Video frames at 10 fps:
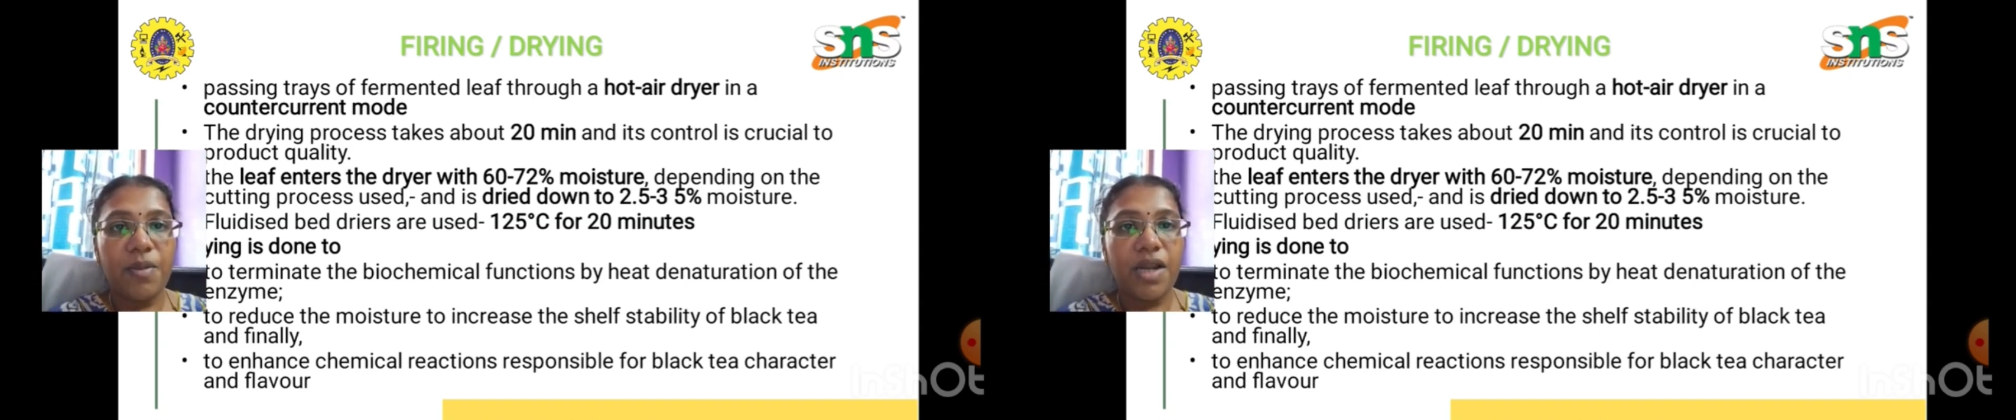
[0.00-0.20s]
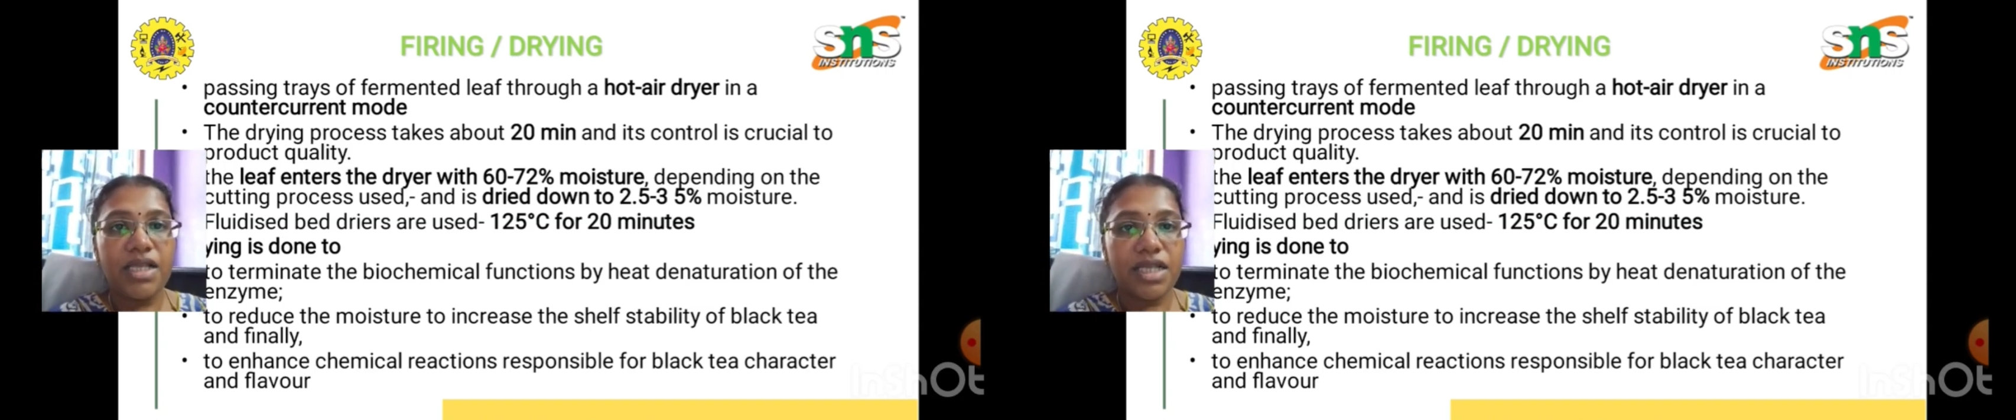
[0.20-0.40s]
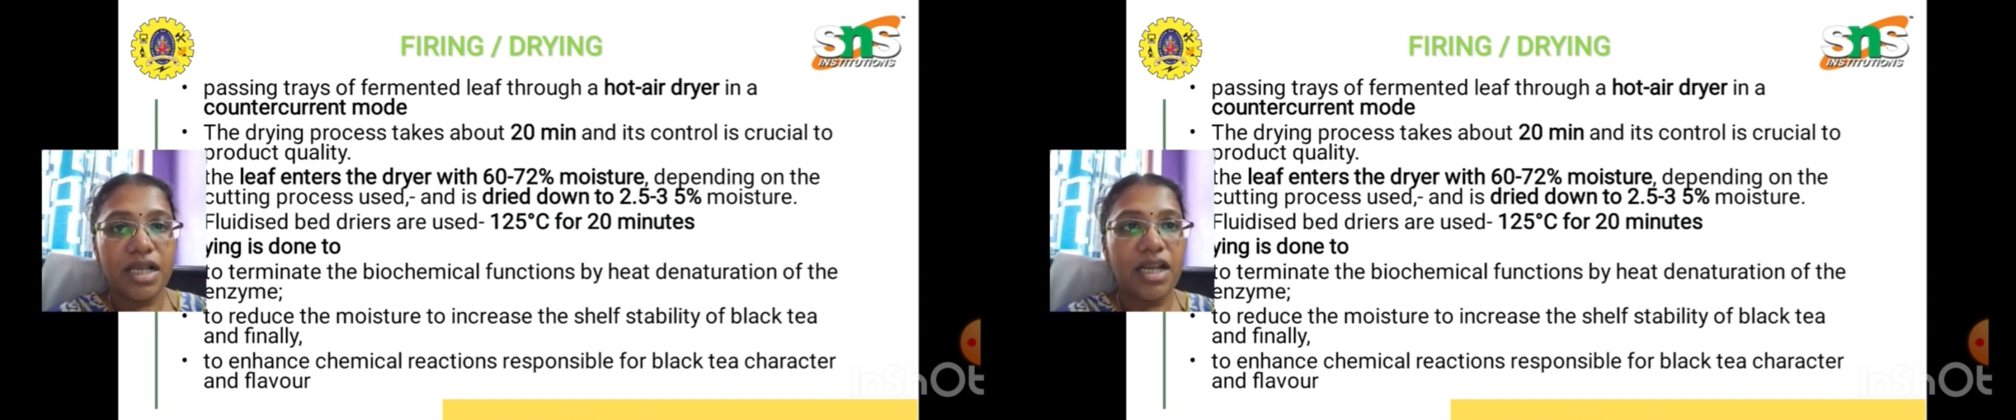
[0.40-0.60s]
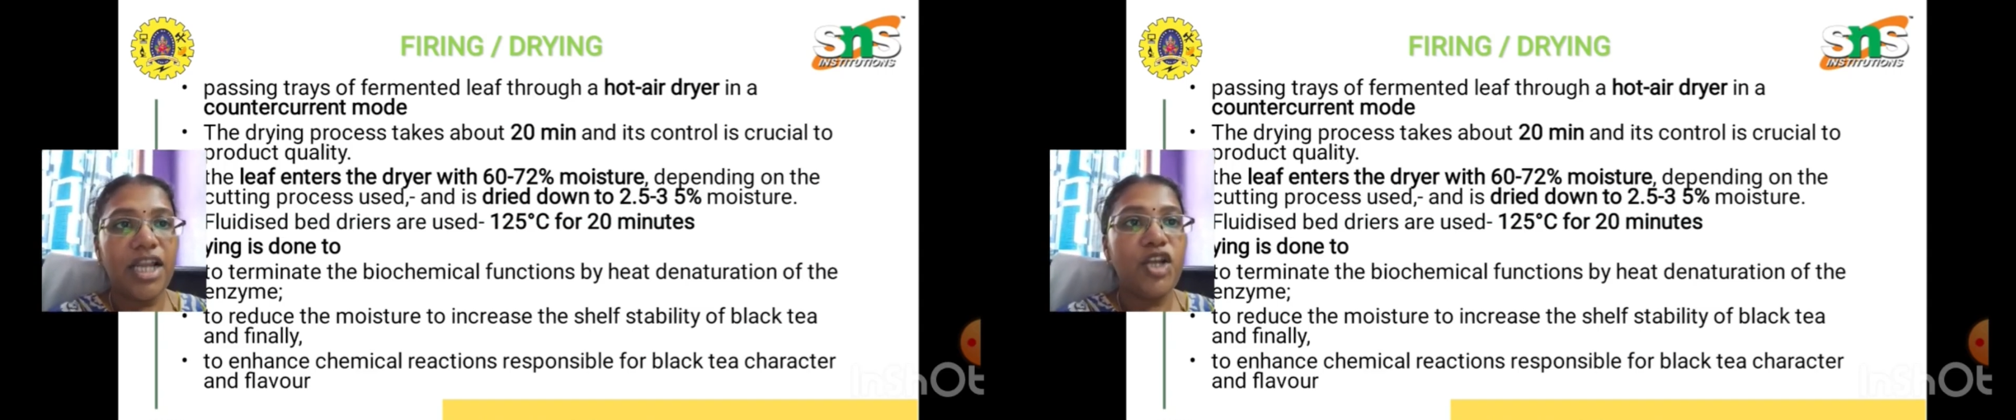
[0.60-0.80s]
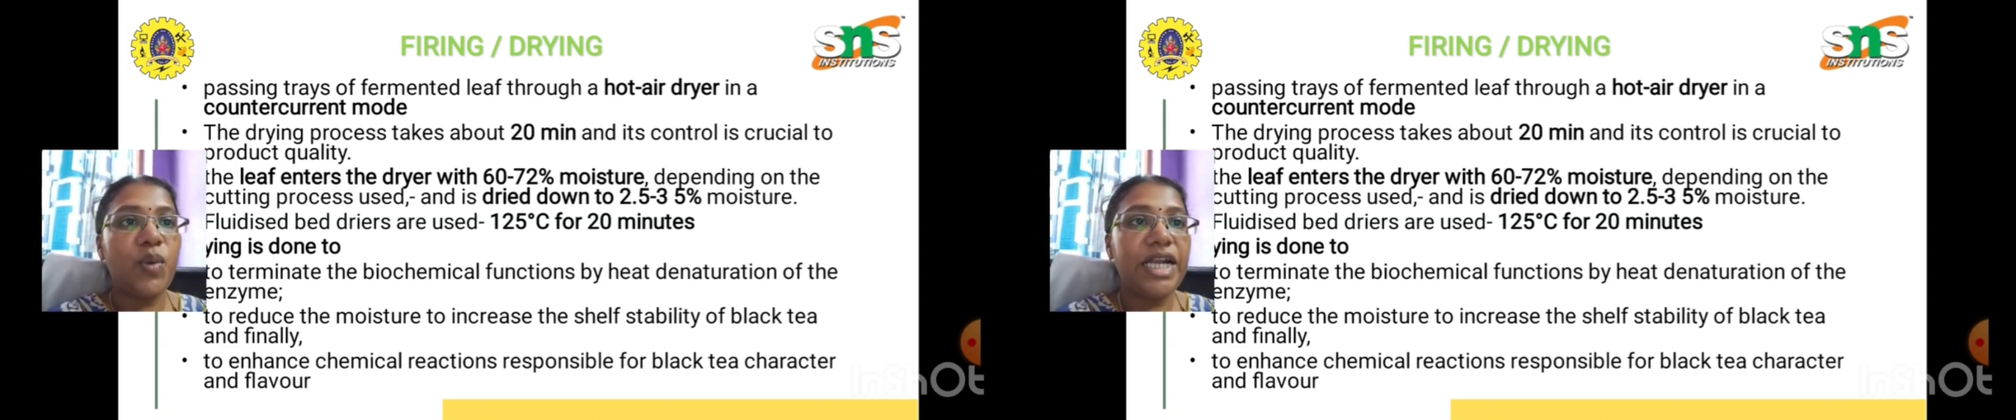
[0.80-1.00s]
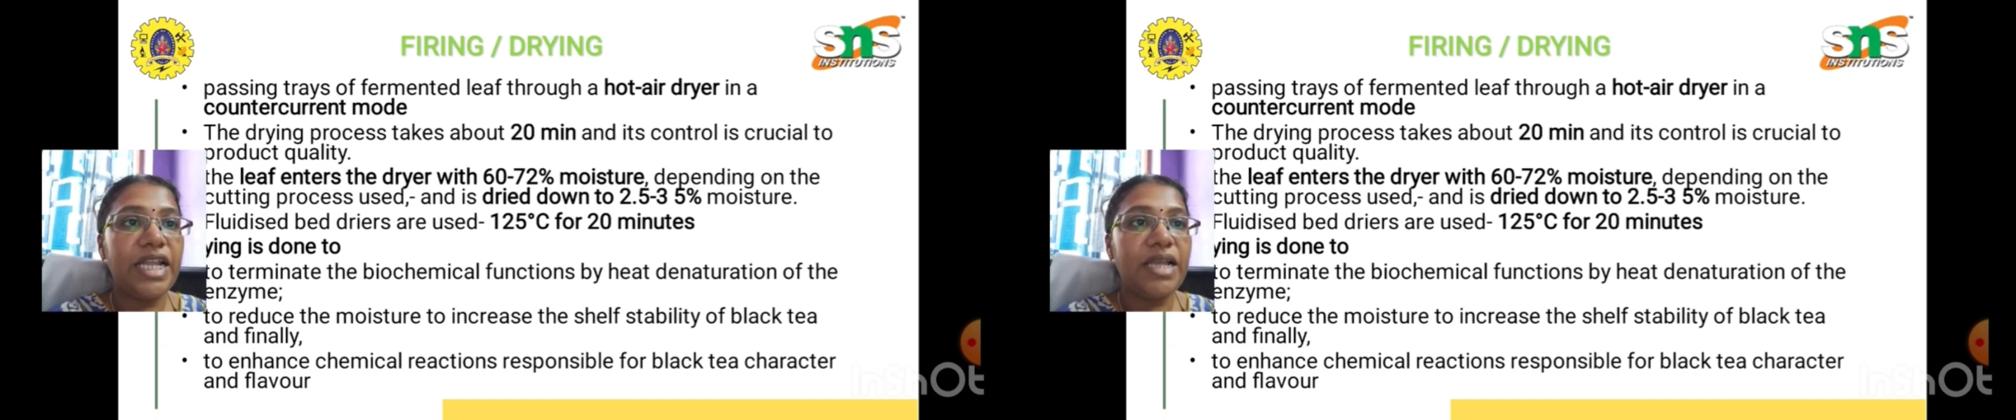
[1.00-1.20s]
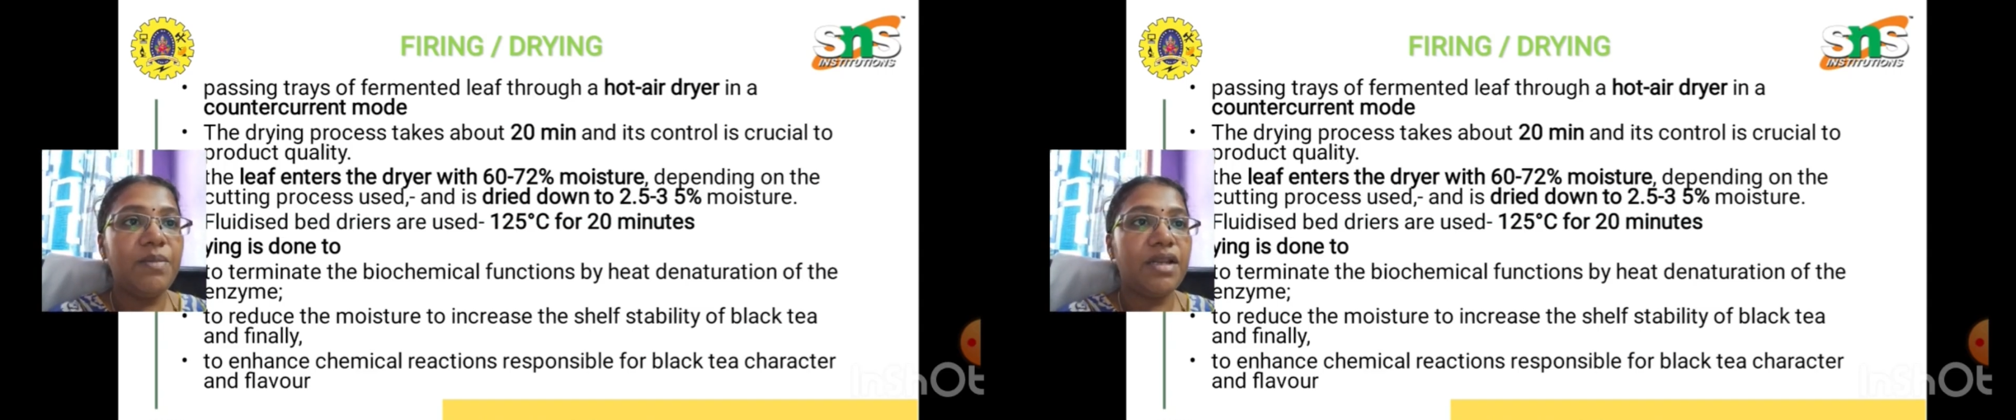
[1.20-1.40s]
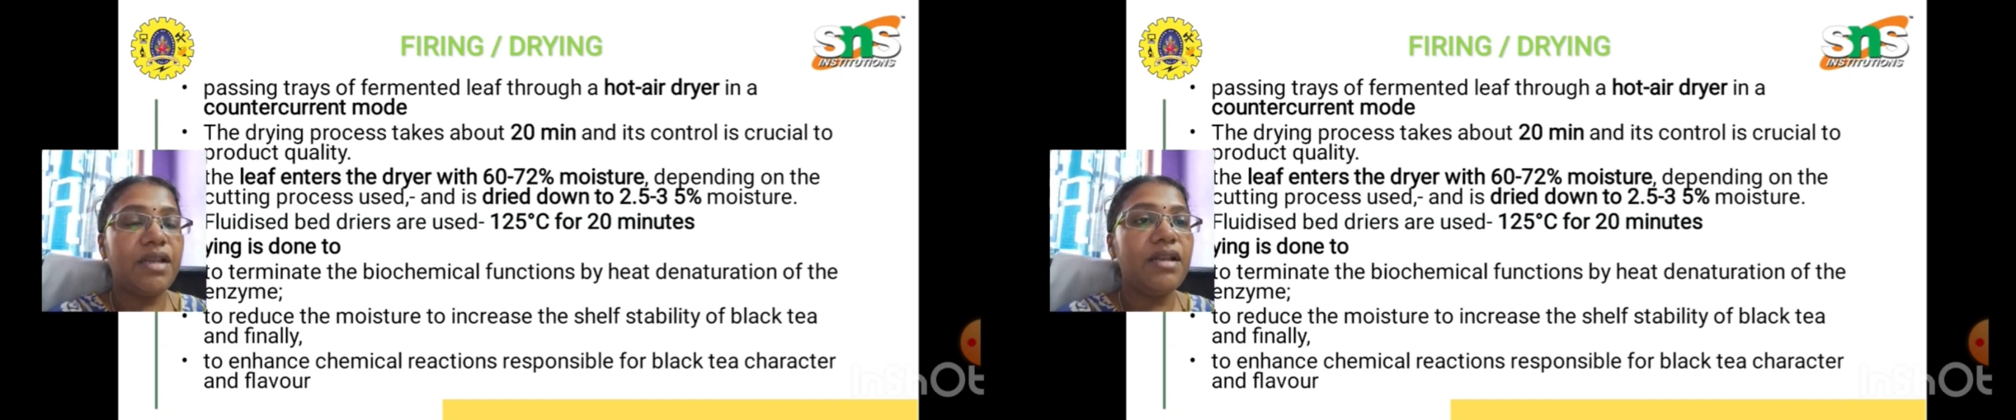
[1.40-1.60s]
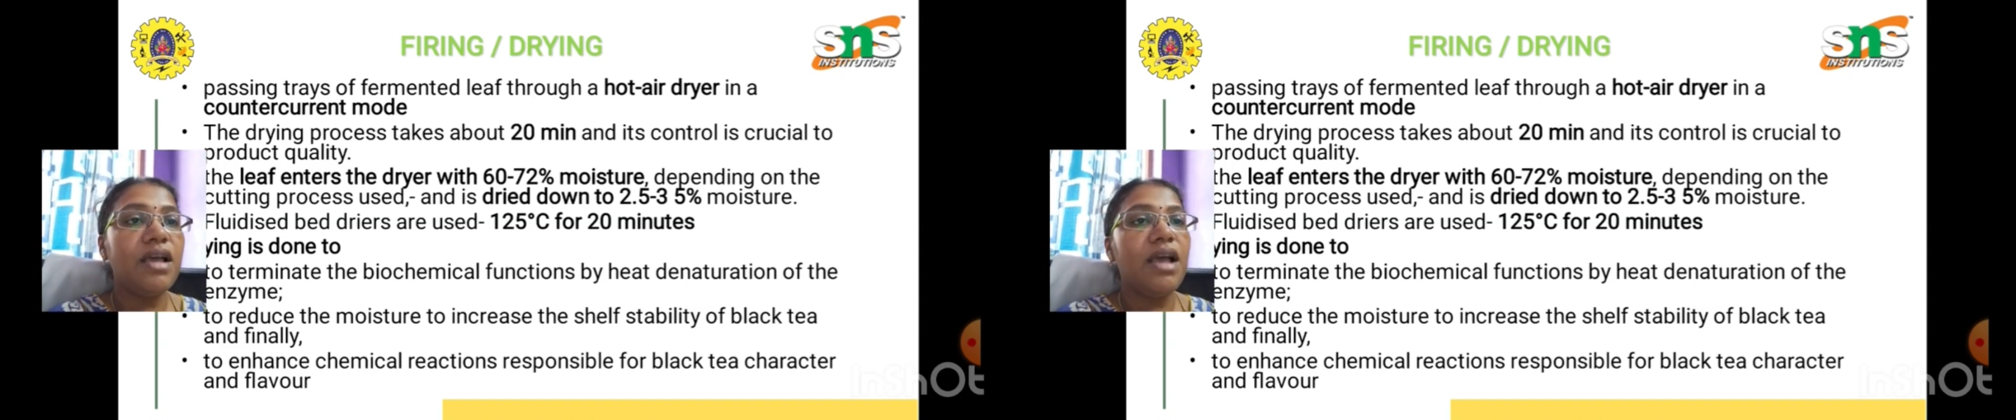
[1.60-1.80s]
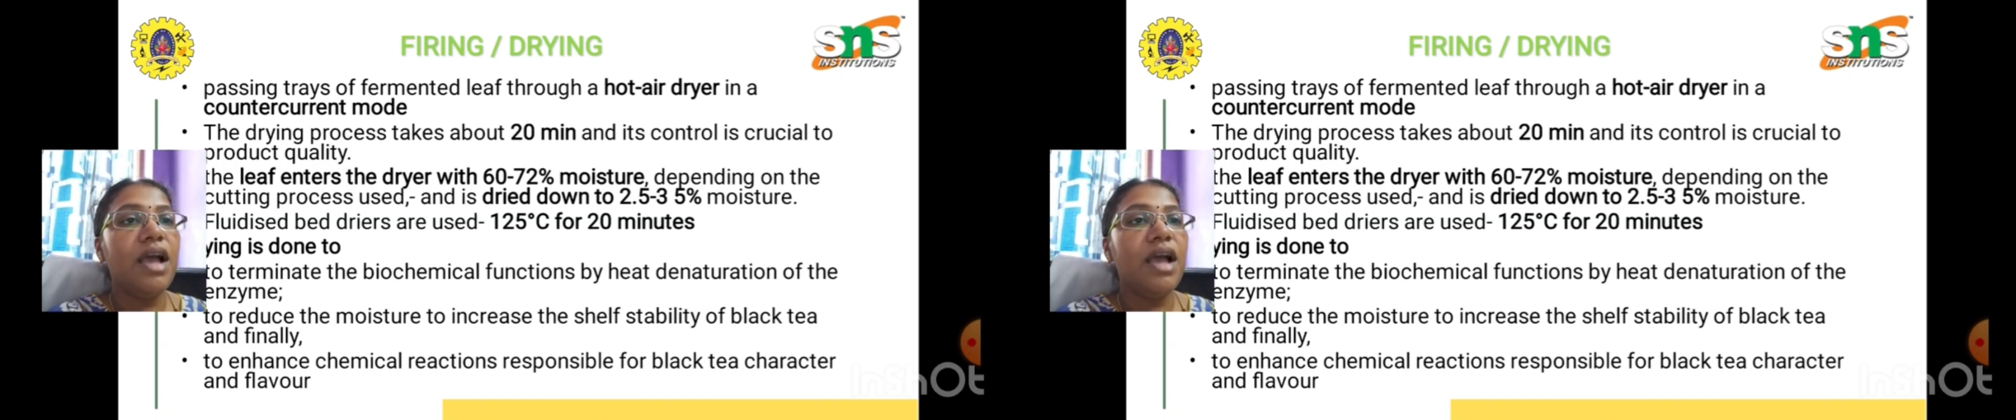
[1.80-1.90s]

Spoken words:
place nearly 20 minutes,